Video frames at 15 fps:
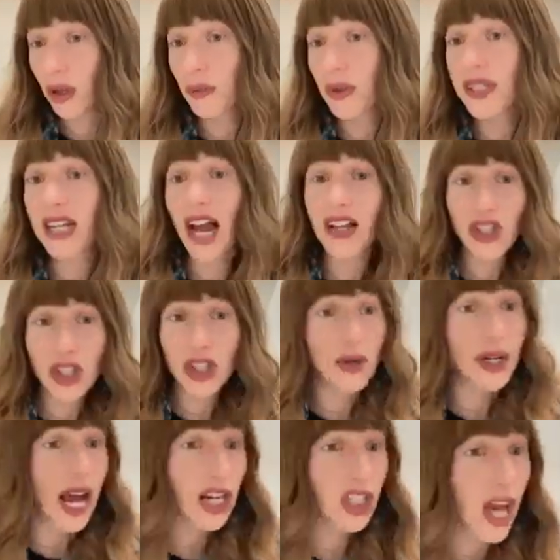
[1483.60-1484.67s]
besides you
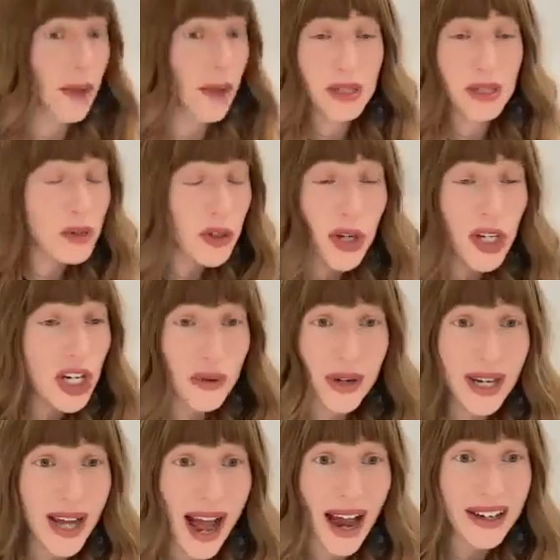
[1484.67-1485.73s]
and Hashem. It's between you
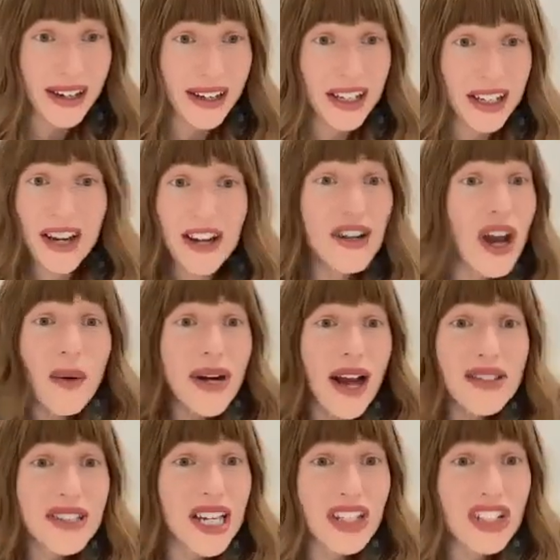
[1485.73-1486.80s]
and God. No one
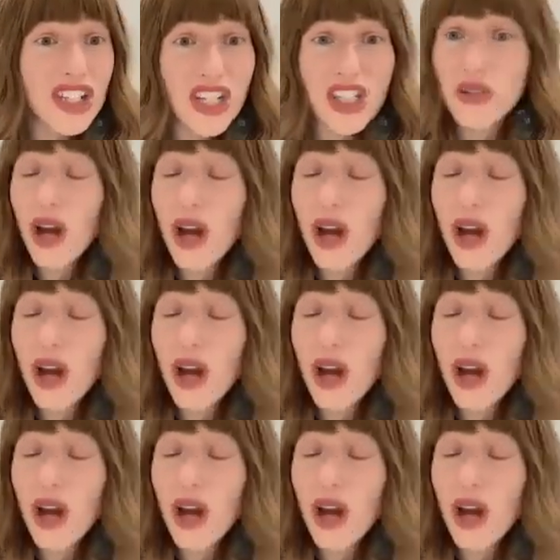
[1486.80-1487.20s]
else can judge you.